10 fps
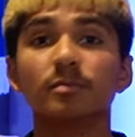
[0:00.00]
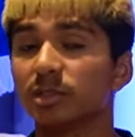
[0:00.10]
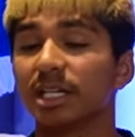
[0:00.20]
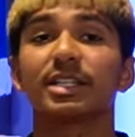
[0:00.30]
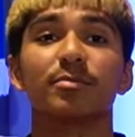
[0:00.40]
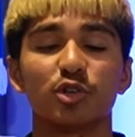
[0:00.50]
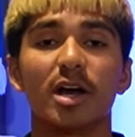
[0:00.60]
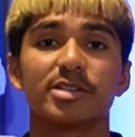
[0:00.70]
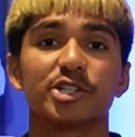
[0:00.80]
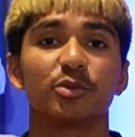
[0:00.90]
Let them
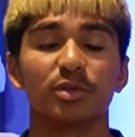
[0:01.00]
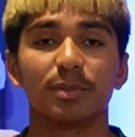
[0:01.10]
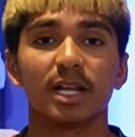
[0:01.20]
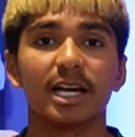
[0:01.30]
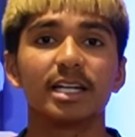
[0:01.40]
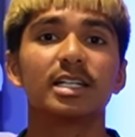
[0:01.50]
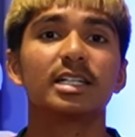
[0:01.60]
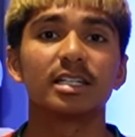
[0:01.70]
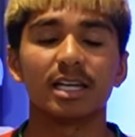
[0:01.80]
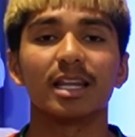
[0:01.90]
transition with the play.
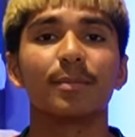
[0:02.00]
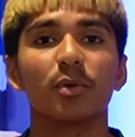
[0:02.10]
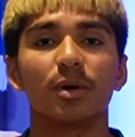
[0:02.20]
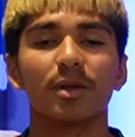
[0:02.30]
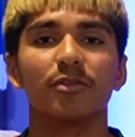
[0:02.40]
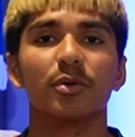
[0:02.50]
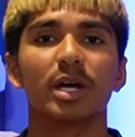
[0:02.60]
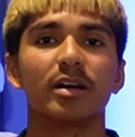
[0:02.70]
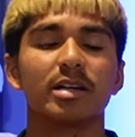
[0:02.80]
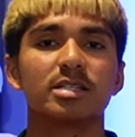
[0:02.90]
Get the ball in midfield
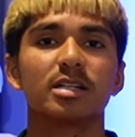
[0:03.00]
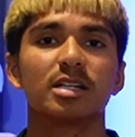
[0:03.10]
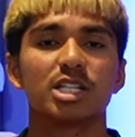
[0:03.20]
areas.